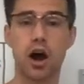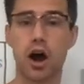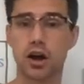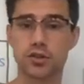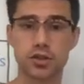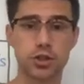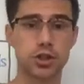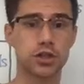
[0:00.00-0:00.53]

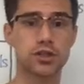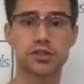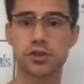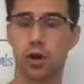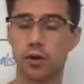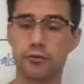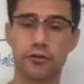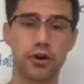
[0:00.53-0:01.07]
oxygen,
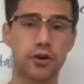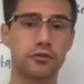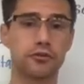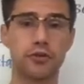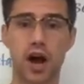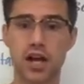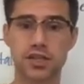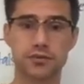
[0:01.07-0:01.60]
sulfur,
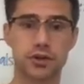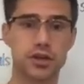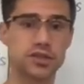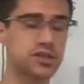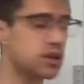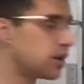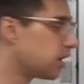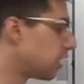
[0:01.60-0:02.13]

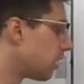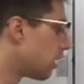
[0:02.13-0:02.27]
phosphorus,